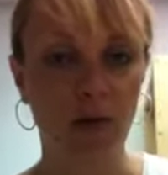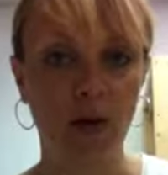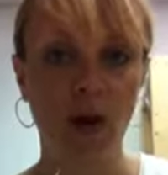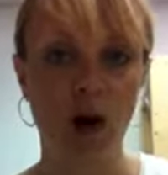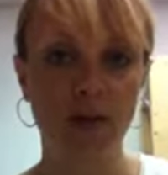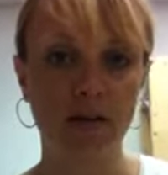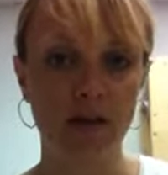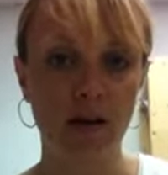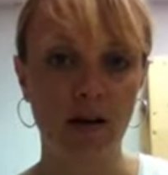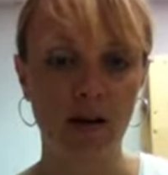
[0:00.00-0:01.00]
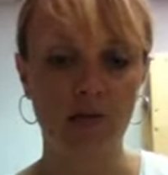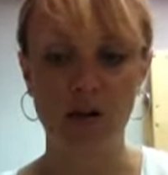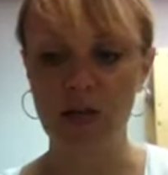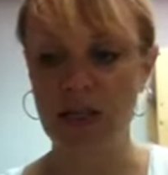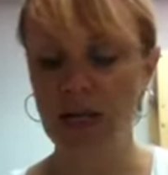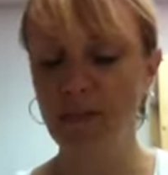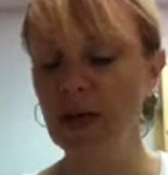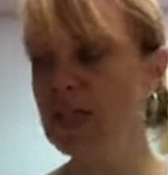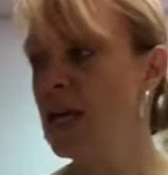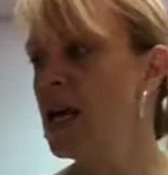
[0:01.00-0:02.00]
the cost of using it.
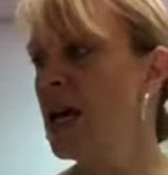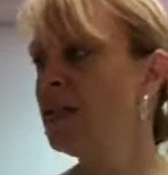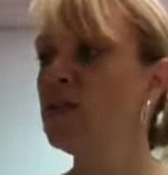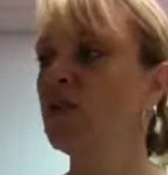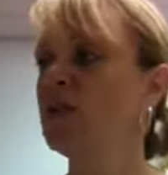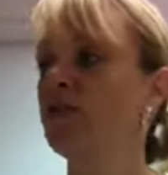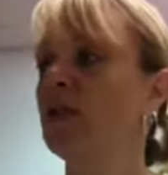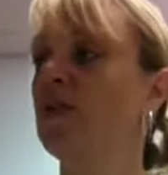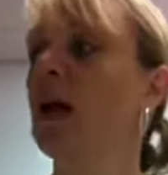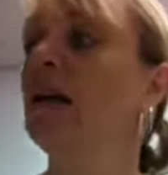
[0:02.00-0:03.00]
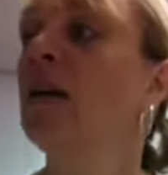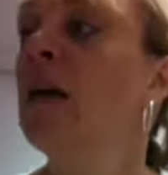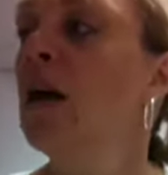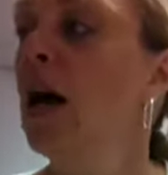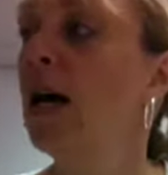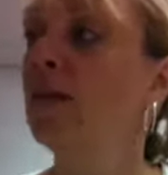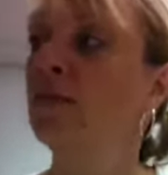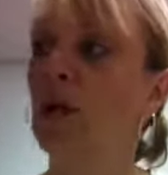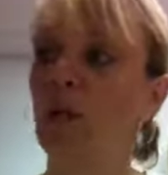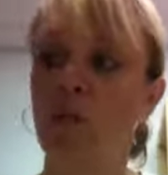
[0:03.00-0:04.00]
But it's no different than
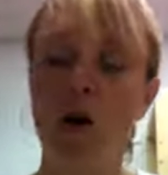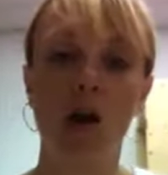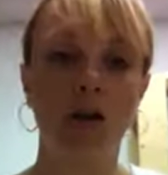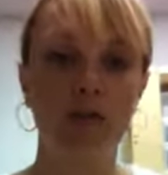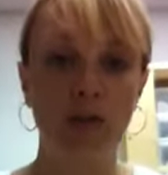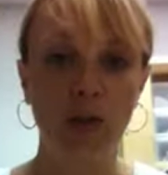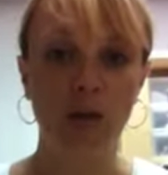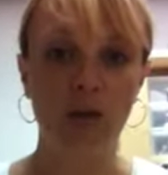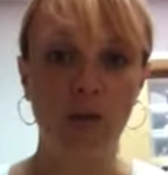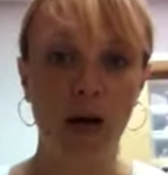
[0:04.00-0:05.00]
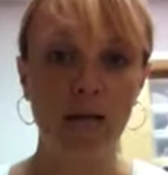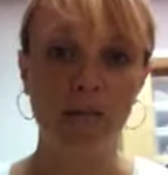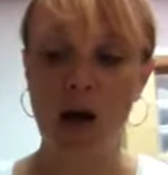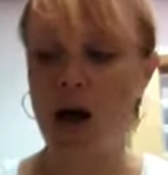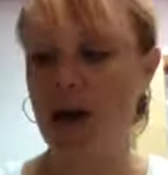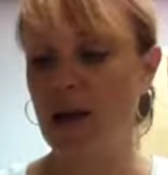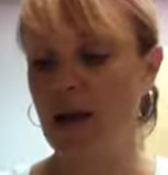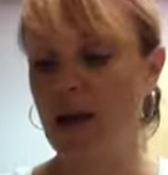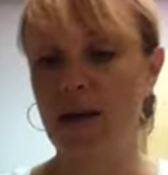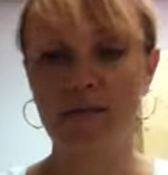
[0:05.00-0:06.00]
a bottle of glue you might buy
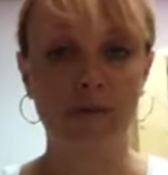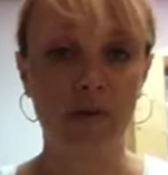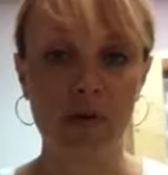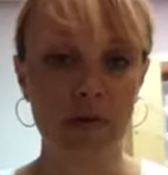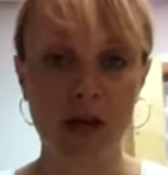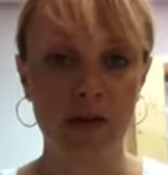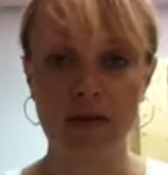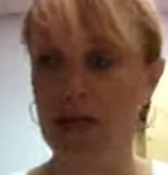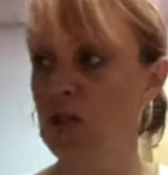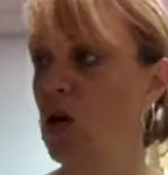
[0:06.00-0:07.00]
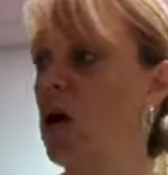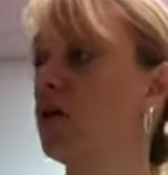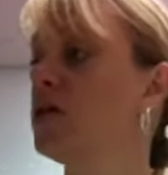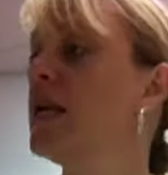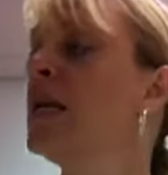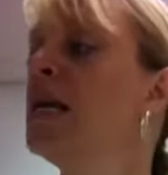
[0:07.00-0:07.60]
for $6.